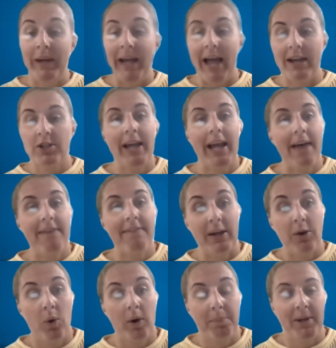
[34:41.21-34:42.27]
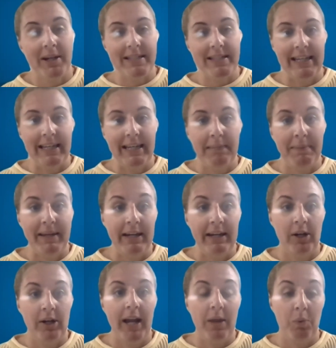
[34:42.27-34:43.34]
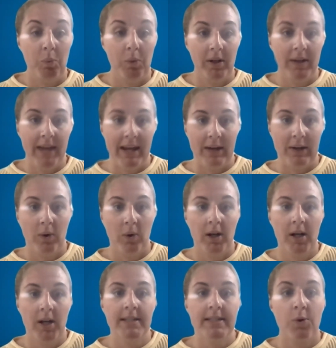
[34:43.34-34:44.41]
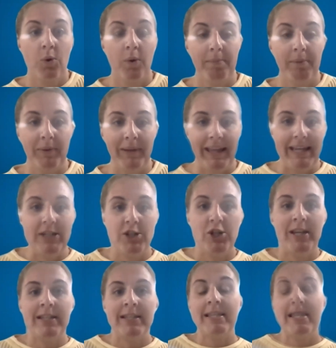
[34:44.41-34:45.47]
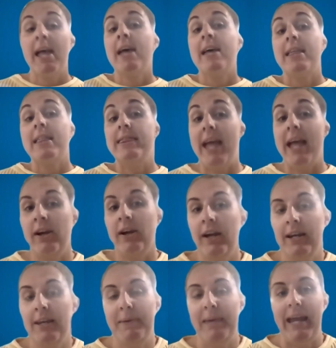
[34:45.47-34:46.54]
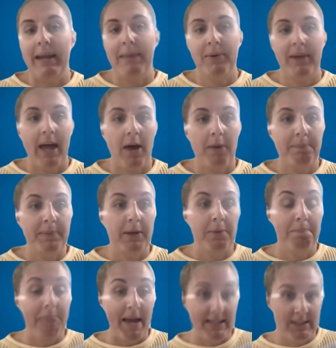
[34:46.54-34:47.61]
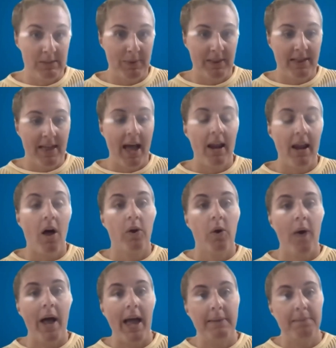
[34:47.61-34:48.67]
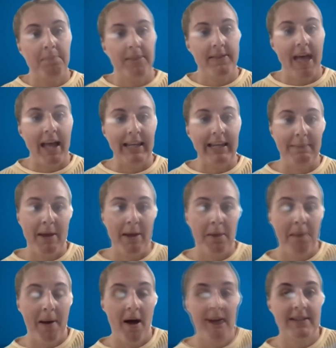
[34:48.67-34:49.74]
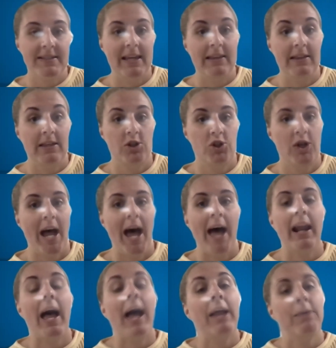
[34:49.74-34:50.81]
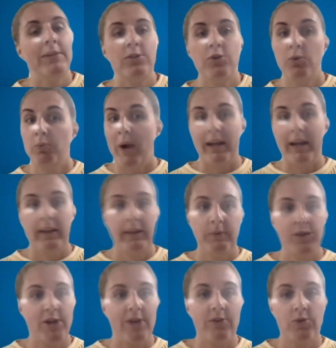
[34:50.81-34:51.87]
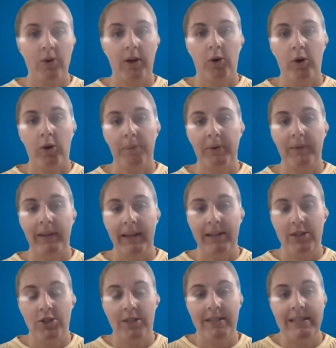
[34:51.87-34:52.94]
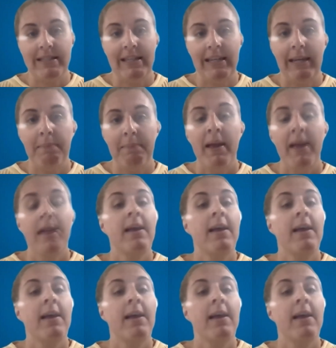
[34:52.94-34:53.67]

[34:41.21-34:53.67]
We actually have a corporate team here at World Headquarters, Corporate Relations. They are going to be able to help you best with that. I'll go ahead and put that email box in the chat. I would directly reach out to our corporate relations team.